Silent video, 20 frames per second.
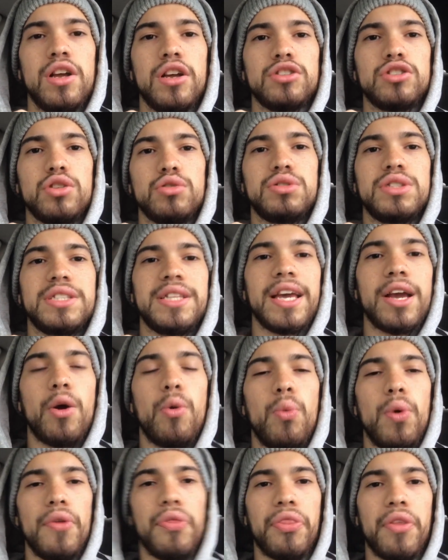So stick
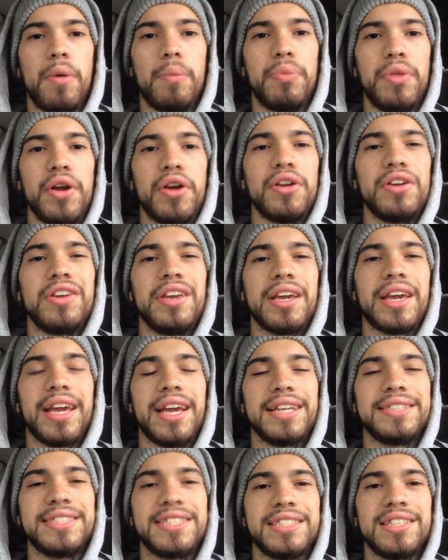with them. They're your
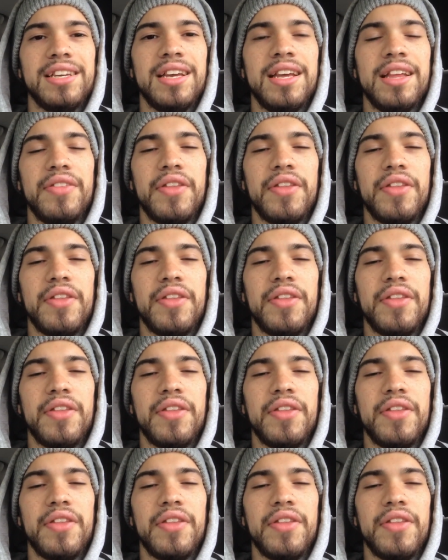kids.